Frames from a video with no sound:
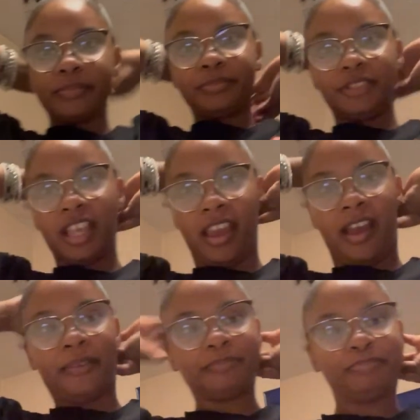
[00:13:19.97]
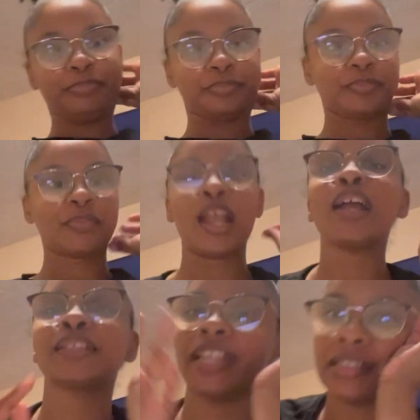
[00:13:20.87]
yeah
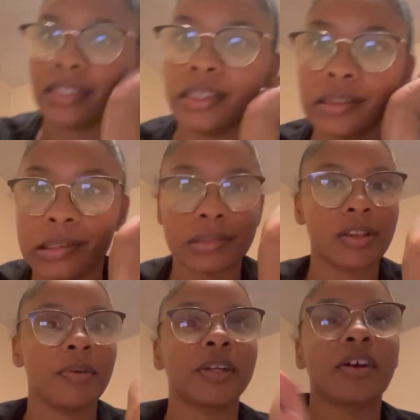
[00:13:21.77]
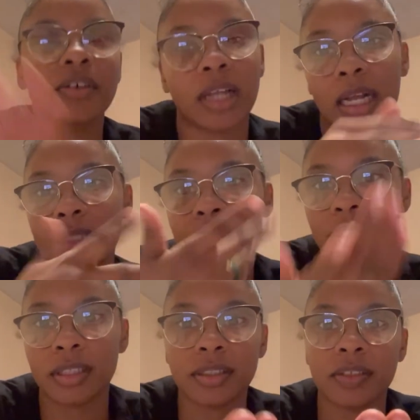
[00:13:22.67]
that's it that's all i want oh and i got some
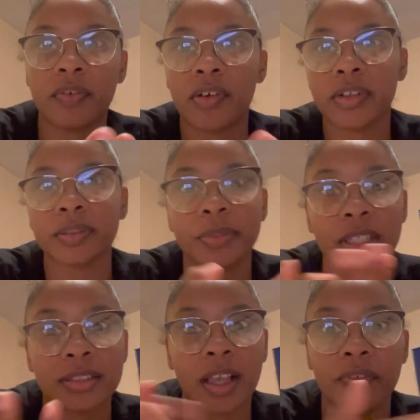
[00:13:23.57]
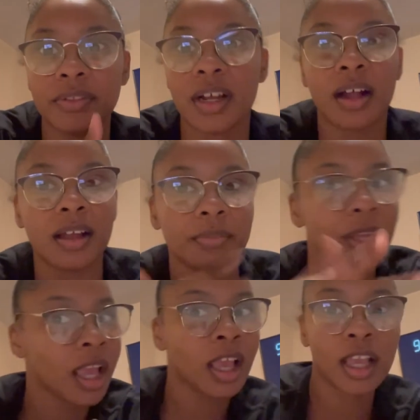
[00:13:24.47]
cookies of course because every time
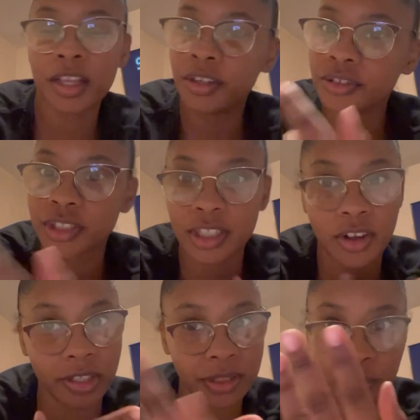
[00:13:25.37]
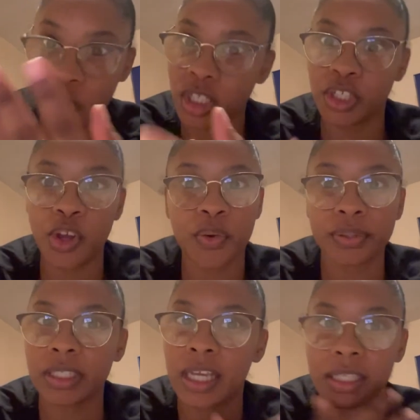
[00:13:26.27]
he goes to the car small he knows he